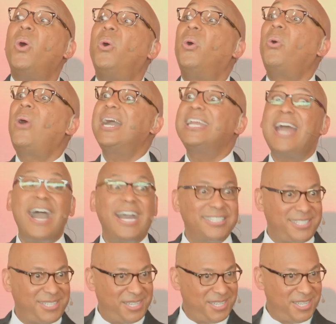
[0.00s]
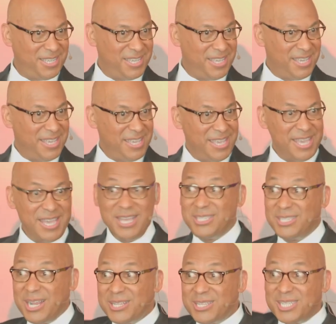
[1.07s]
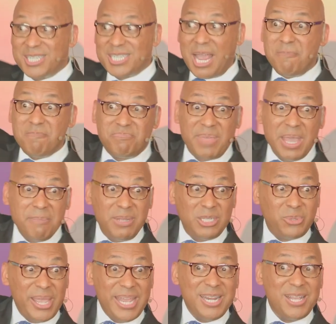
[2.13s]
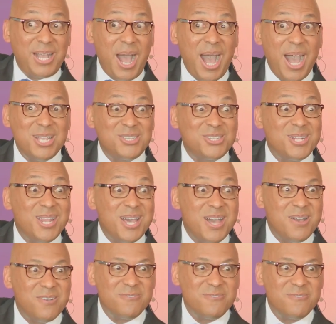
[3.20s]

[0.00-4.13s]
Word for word: why not? Is there something between God's love